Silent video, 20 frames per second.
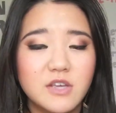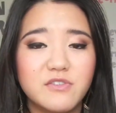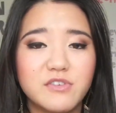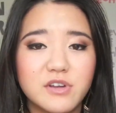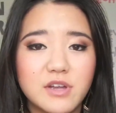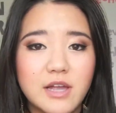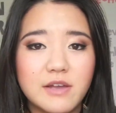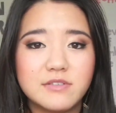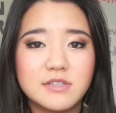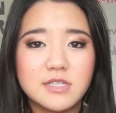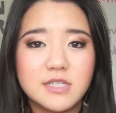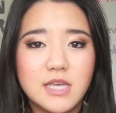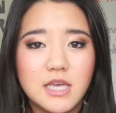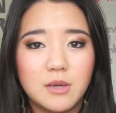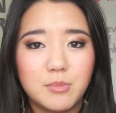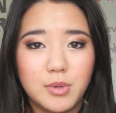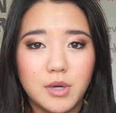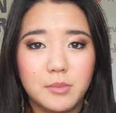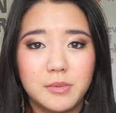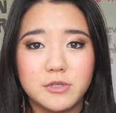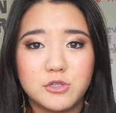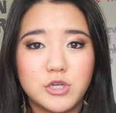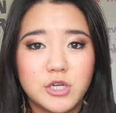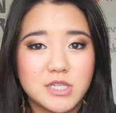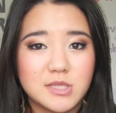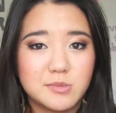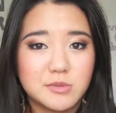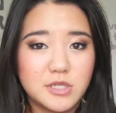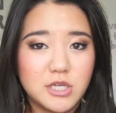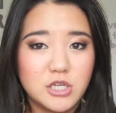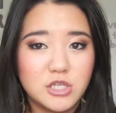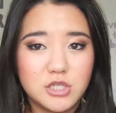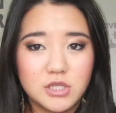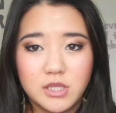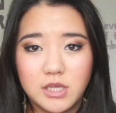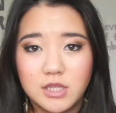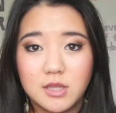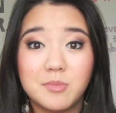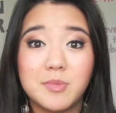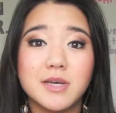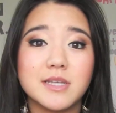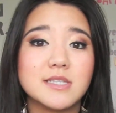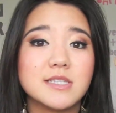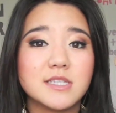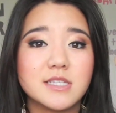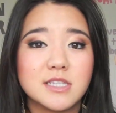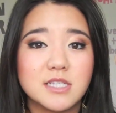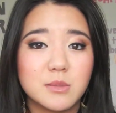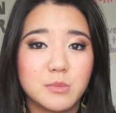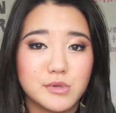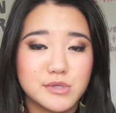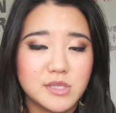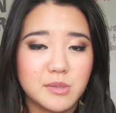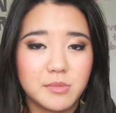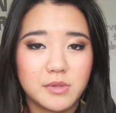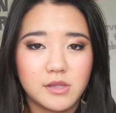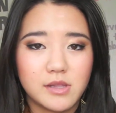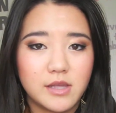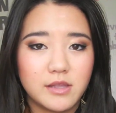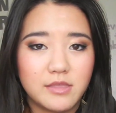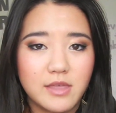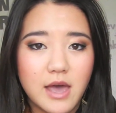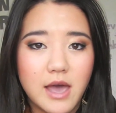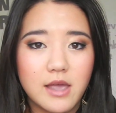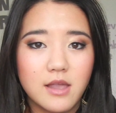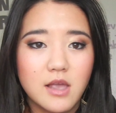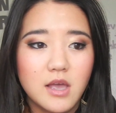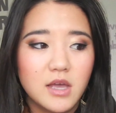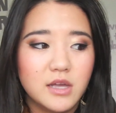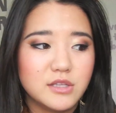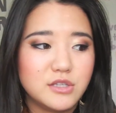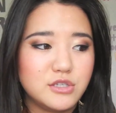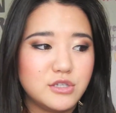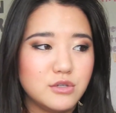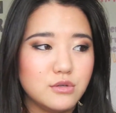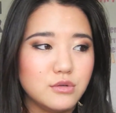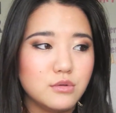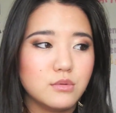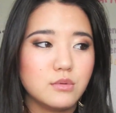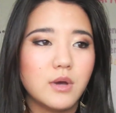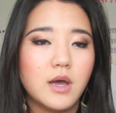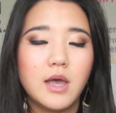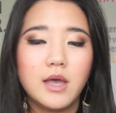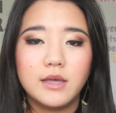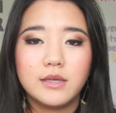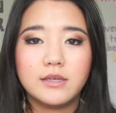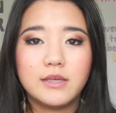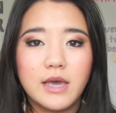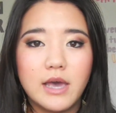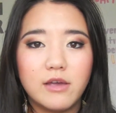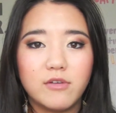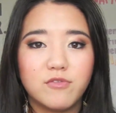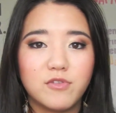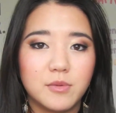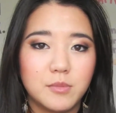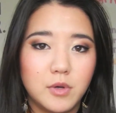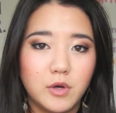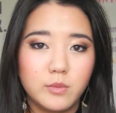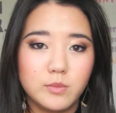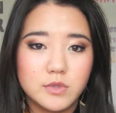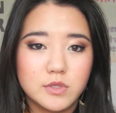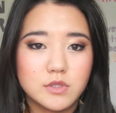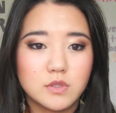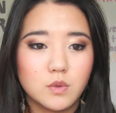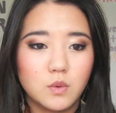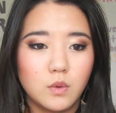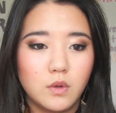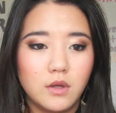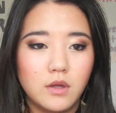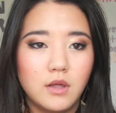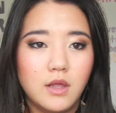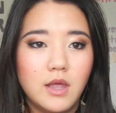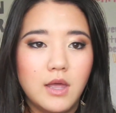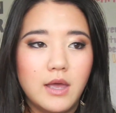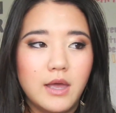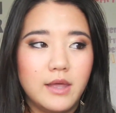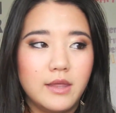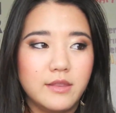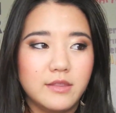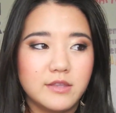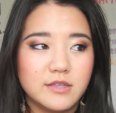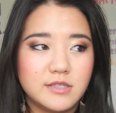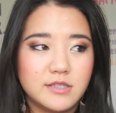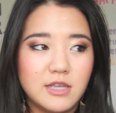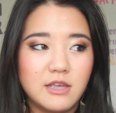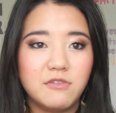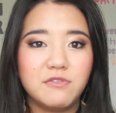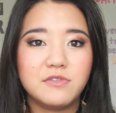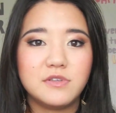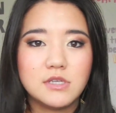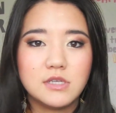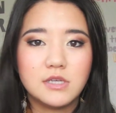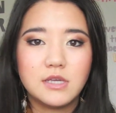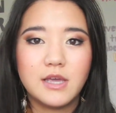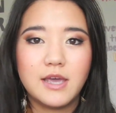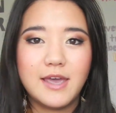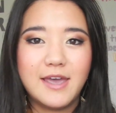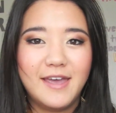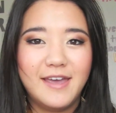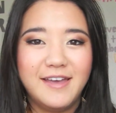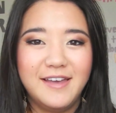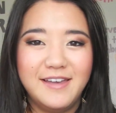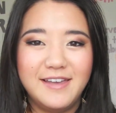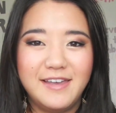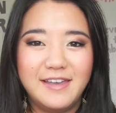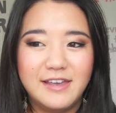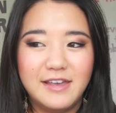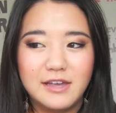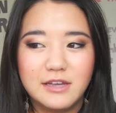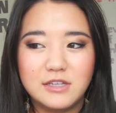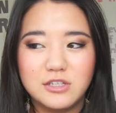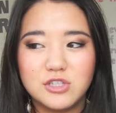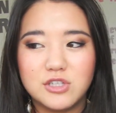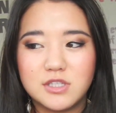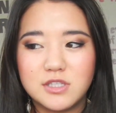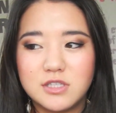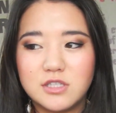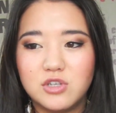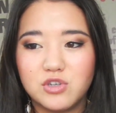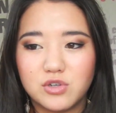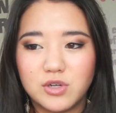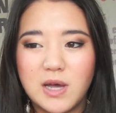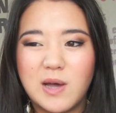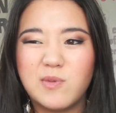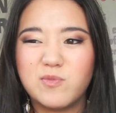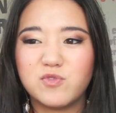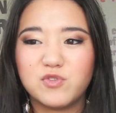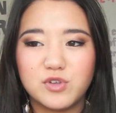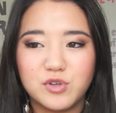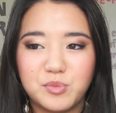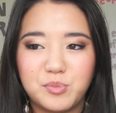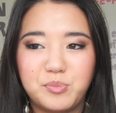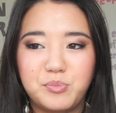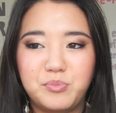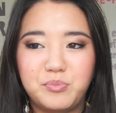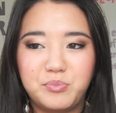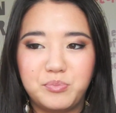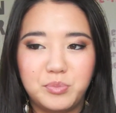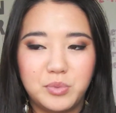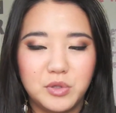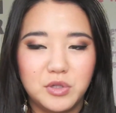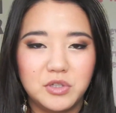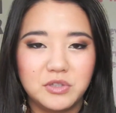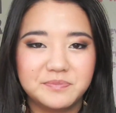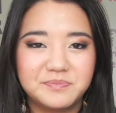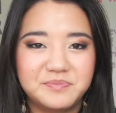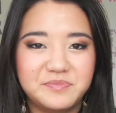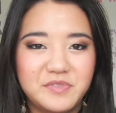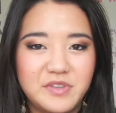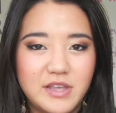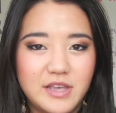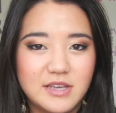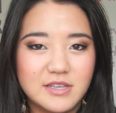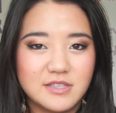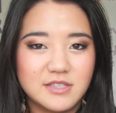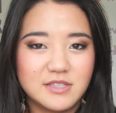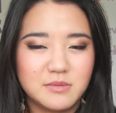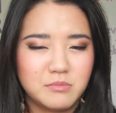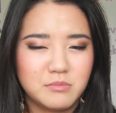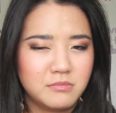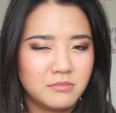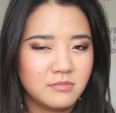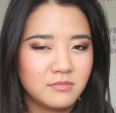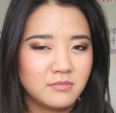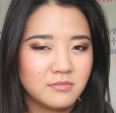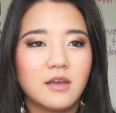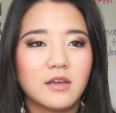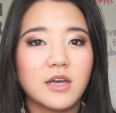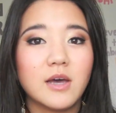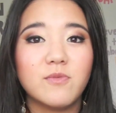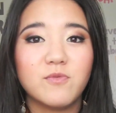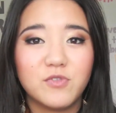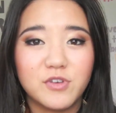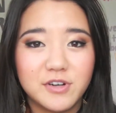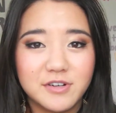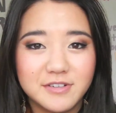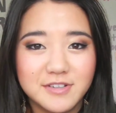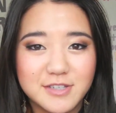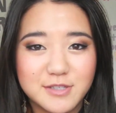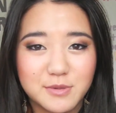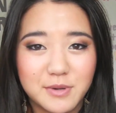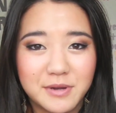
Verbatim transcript: you're gonna have to take public transportation like the bus system or something like that to get from home to school uh, the safety and just your comfortableness comfort is